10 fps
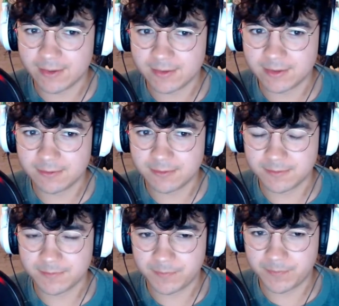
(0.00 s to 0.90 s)
Yeah,
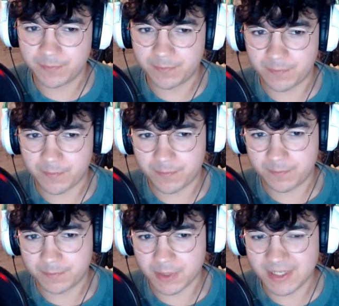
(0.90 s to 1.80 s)
it's like if
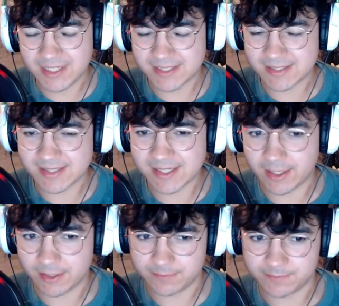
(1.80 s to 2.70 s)
they like with
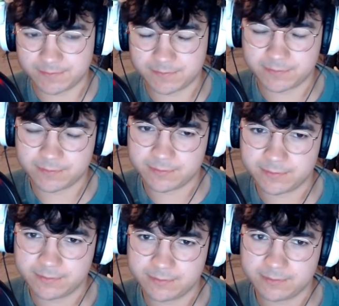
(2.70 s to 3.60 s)
343,
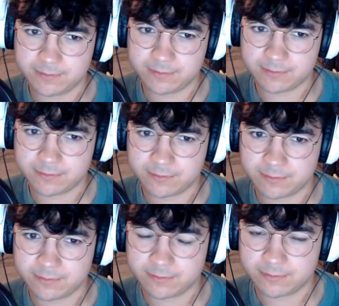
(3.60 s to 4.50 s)
it's like they've
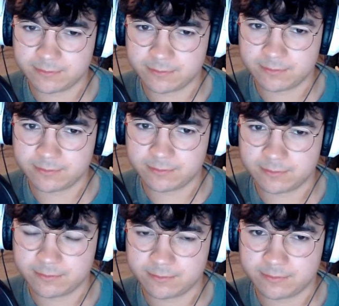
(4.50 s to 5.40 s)
completely changed up the
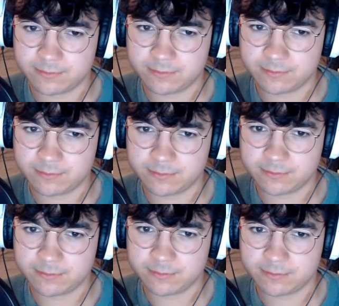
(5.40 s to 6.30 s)
formula
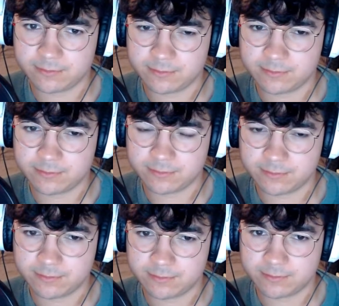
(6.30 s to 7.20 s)
twice now.
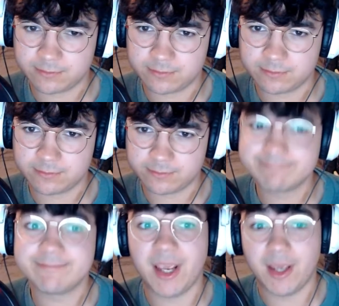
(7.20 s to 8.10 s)
You think
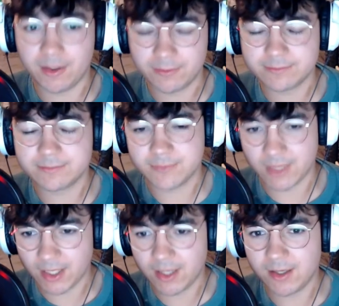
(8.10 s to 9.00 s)
so? It's like you had
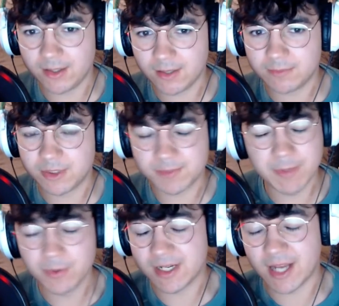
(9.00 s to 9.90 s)
Halo
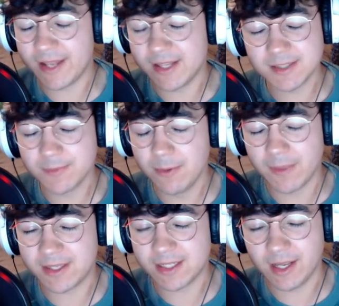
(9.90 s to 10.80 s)
4, which is very
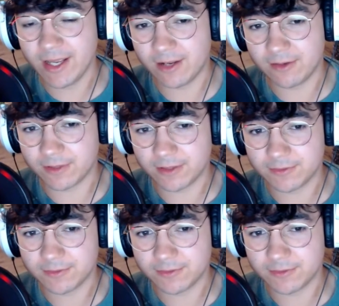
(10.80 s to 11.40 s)
COD-like.